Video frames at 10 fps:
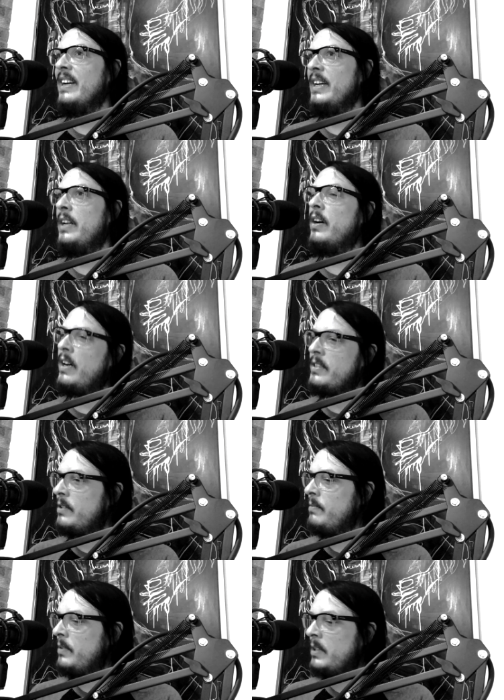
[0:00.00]
And I do,
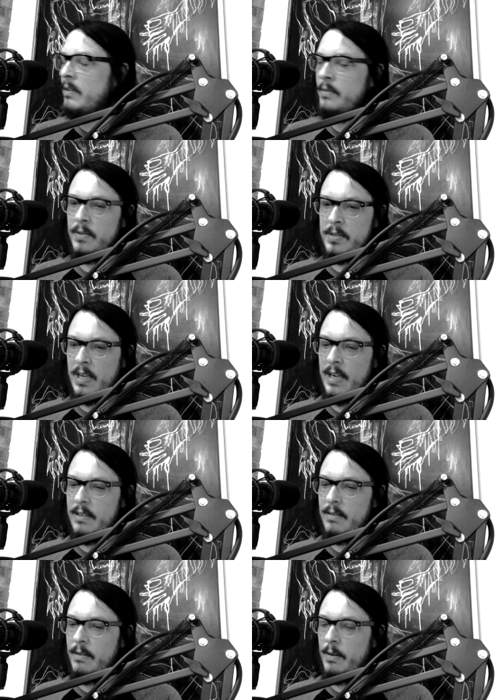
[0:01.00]
you were
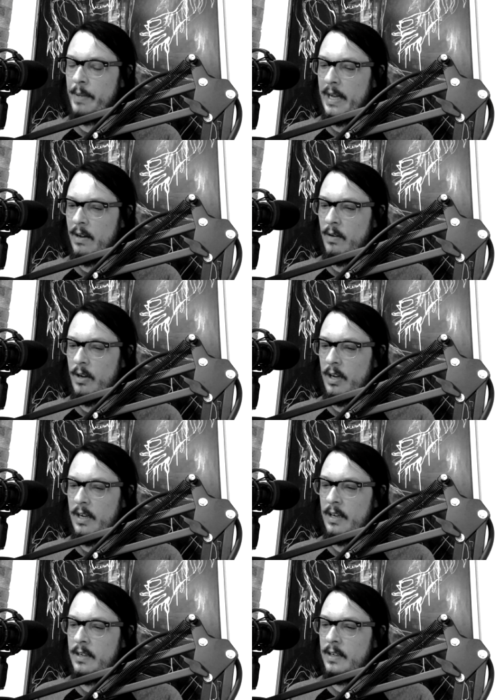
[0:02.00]
saying
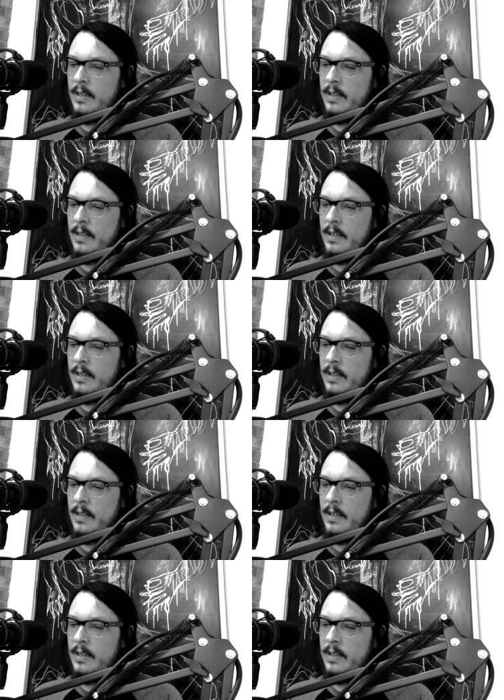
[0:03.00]
about,